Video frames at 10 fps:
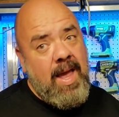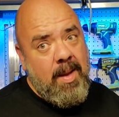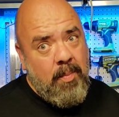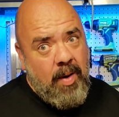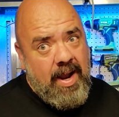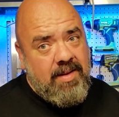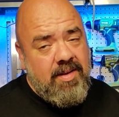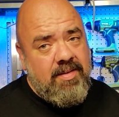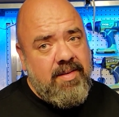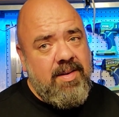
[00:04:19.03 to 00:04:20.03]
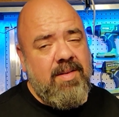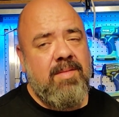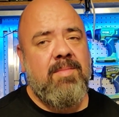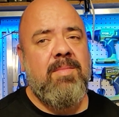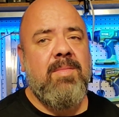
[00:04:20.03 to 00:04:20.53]
and practiced
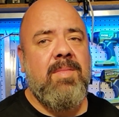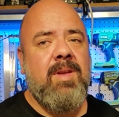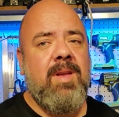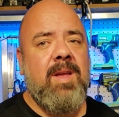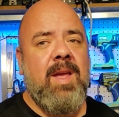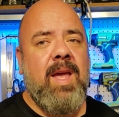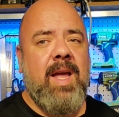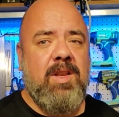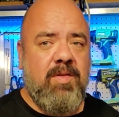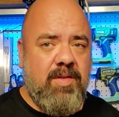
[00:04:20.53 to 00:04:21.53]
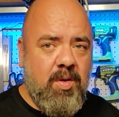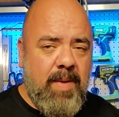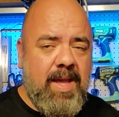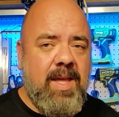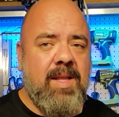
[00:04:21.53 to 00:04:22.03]
and you still
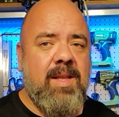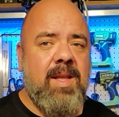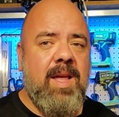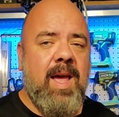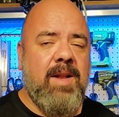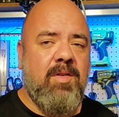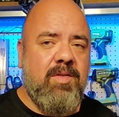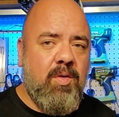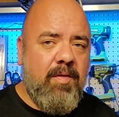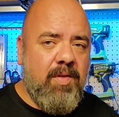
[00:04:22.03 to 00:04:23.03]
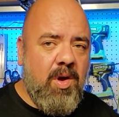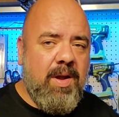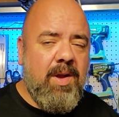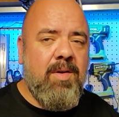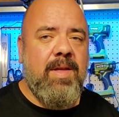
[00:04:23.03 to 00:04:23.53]
make it and there's still a flaw
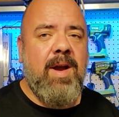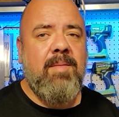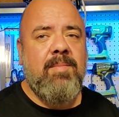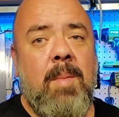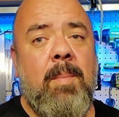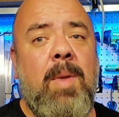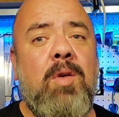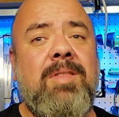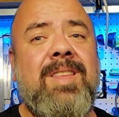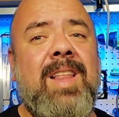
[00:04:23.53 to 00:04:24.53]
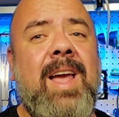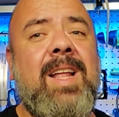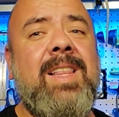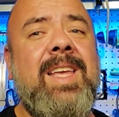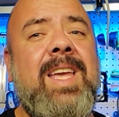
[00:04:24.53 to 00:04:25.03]
here or there, most
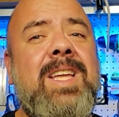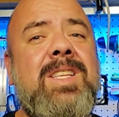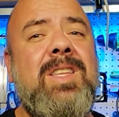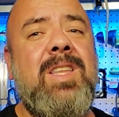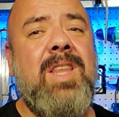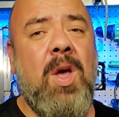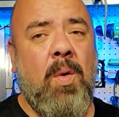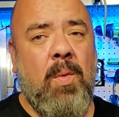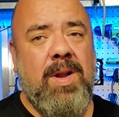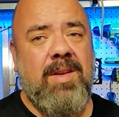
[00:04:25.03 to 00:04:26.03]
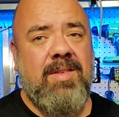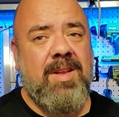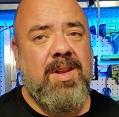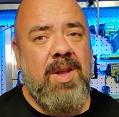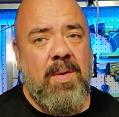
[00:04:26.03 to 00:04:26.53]
likely no one is
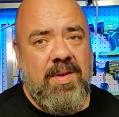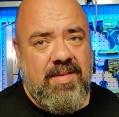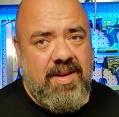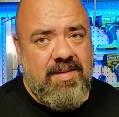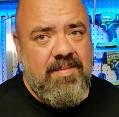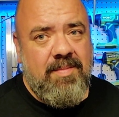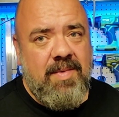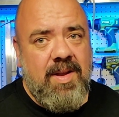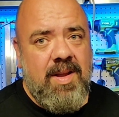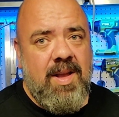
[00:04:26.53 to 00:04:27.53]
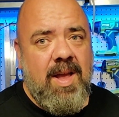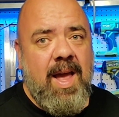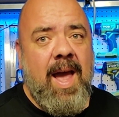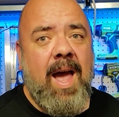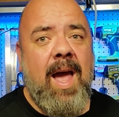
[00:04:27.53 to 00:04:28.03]
going to notice it.
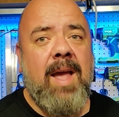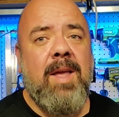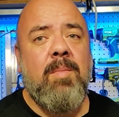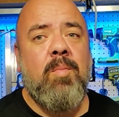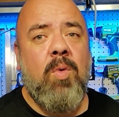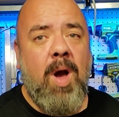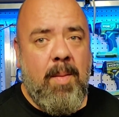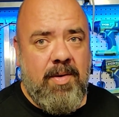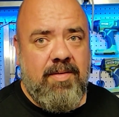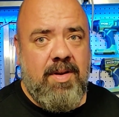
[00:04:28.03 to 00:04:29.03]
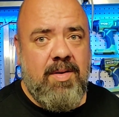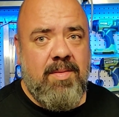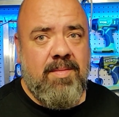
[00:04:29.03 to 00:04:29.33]
I can promise you.